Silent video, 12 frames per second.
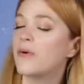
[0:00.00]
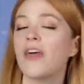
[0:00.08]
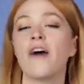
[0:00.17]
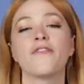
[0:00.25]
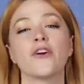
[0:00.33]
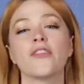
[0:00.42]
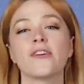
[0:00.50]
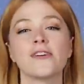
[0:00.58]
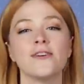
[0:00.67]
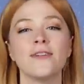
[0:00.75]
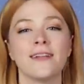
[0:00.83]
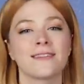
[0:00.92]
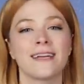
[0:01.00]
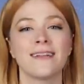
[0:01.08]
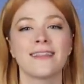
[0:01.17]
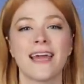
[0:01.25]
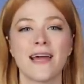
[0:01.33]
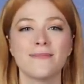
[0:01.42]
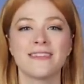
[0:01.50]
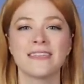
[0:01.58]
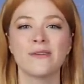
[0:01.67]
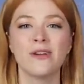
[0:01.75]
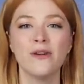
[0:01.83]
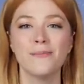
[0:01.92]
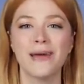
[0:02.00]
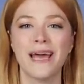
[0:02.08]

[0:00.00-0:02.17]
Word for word: Without further ado, let's get in the game and see what you